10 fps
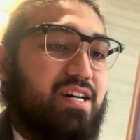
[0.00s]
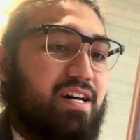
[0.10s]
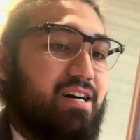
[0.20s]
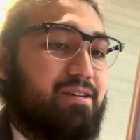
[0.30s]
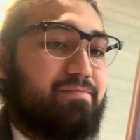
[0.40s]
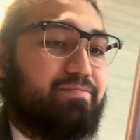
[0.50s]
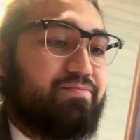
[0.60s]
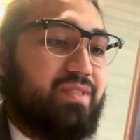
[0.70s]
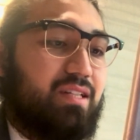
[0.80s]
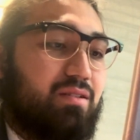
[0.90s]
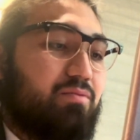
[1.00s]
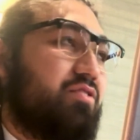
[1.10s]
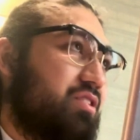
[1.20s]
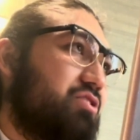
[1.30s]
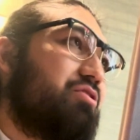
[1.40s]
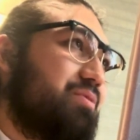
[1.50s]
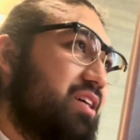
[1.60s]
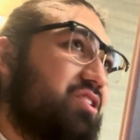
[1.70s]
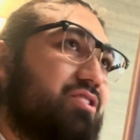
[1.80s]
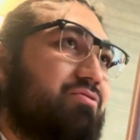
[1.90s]
for
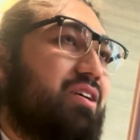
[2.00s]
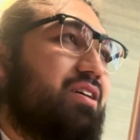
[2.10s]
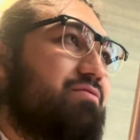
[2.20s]
discrimination, right,